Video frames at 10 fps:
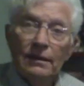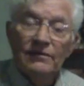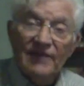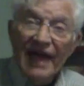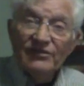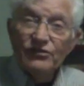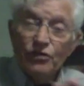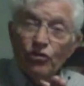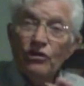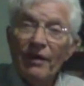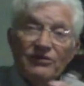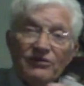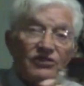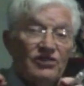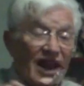That's two
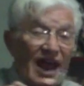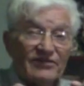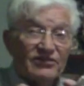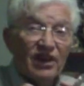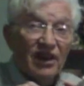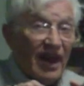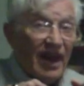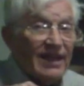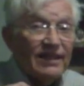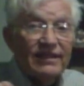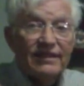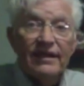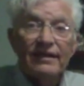dimensions. It has length,